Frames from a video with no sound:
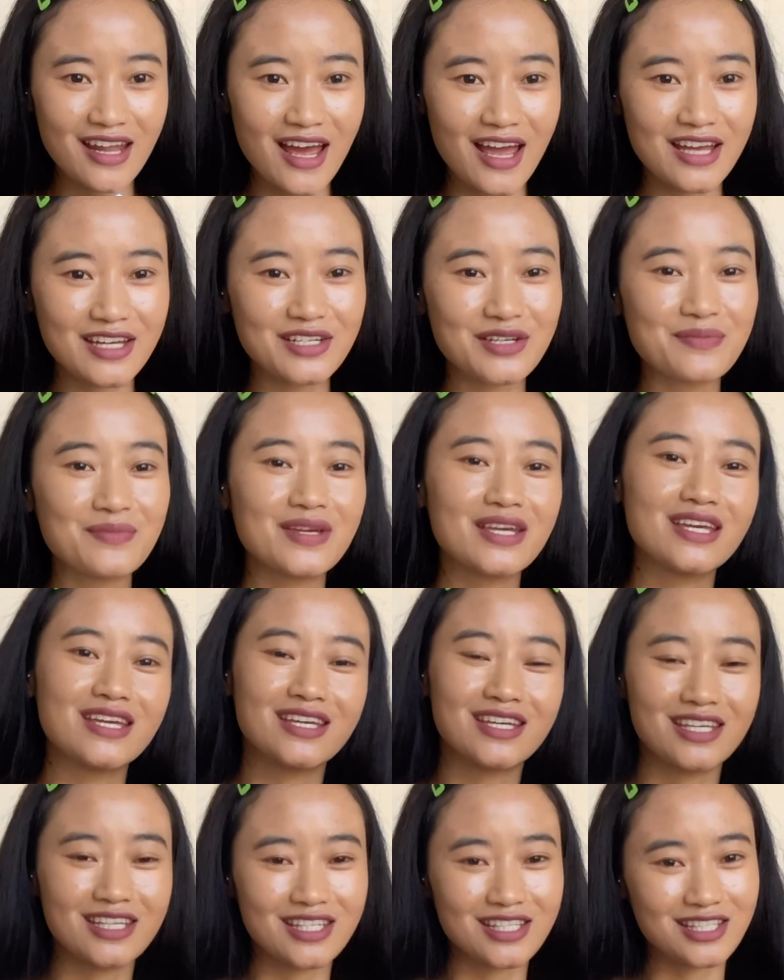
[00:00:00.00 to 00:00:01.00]
item
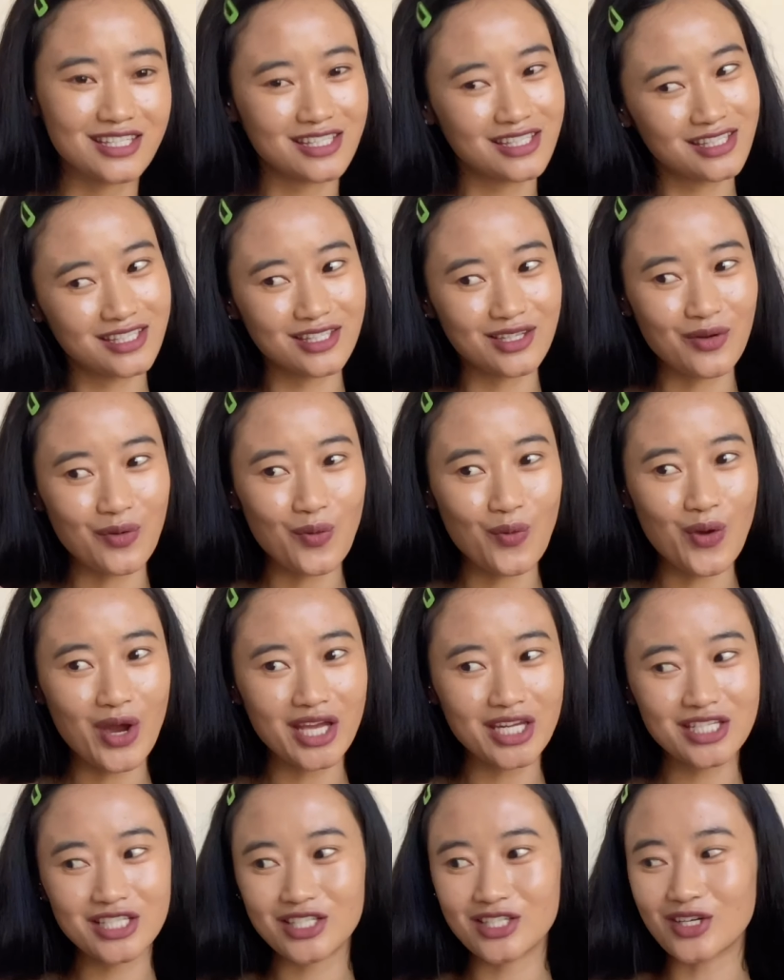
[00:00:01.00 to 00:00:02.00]
is
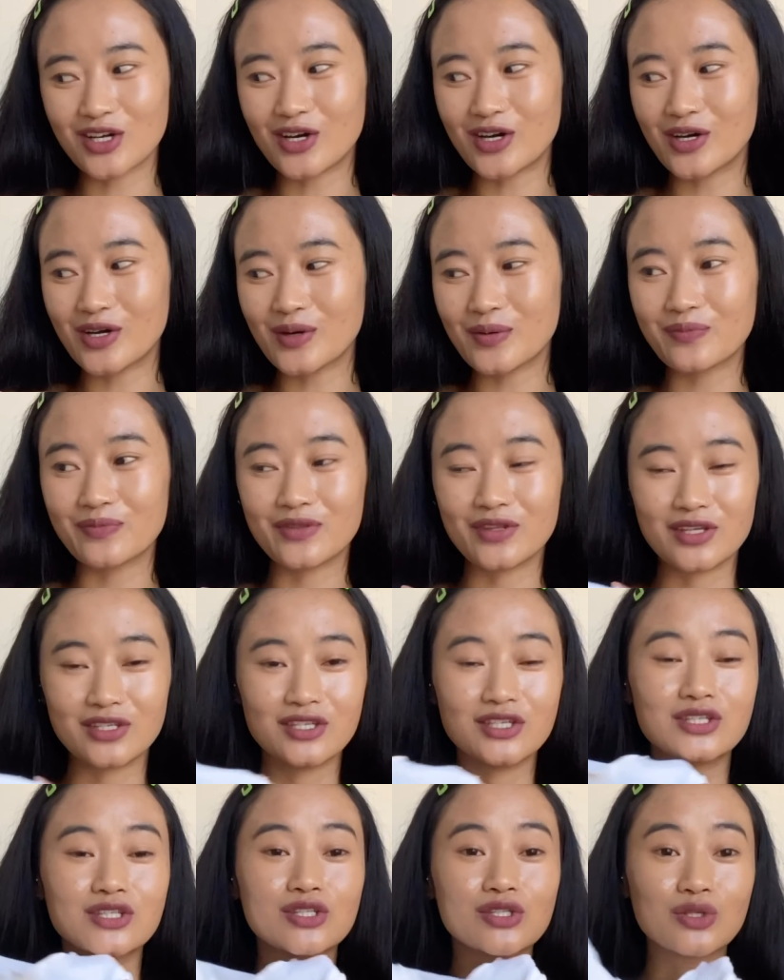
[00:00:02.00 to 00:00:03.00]
white top. This
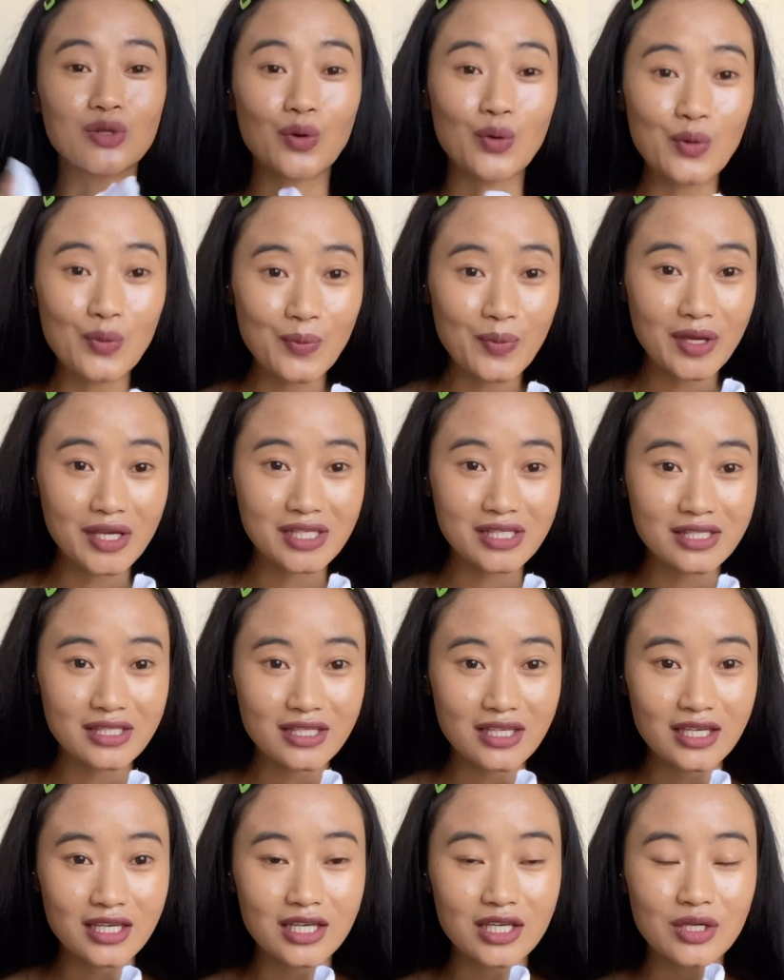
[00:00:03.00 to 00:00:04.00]
is so basic.